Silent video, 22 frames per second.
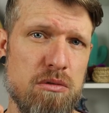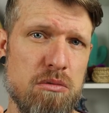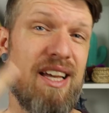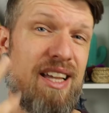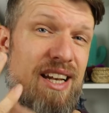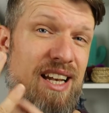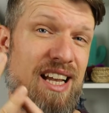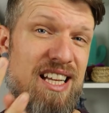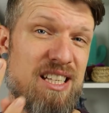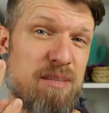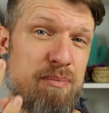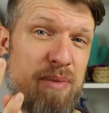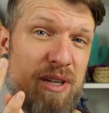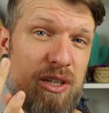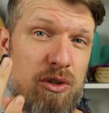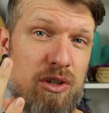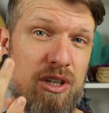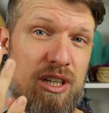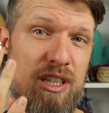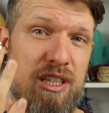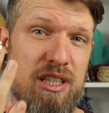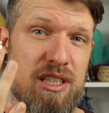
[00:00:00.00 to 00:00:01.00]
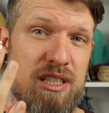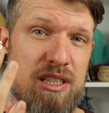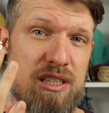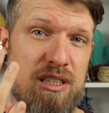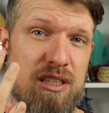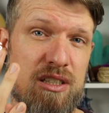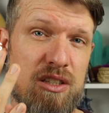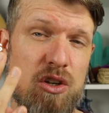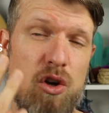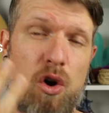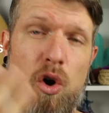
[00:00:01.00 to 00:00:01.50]
And last but not
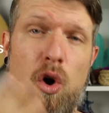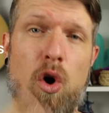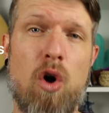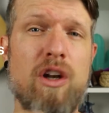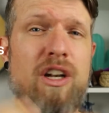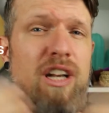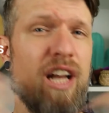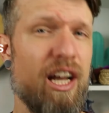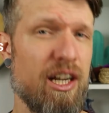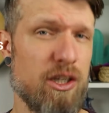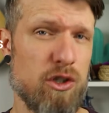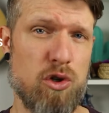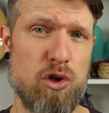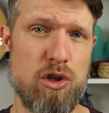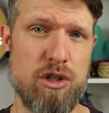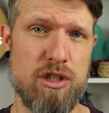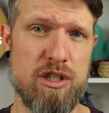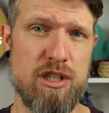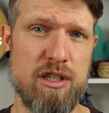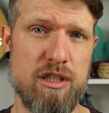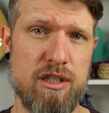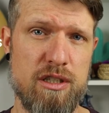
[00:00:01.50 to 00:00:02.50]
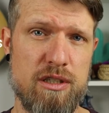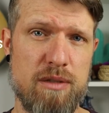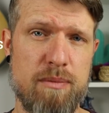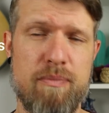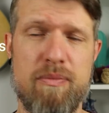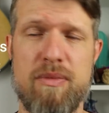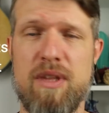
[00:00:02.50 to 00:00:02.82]
least, online content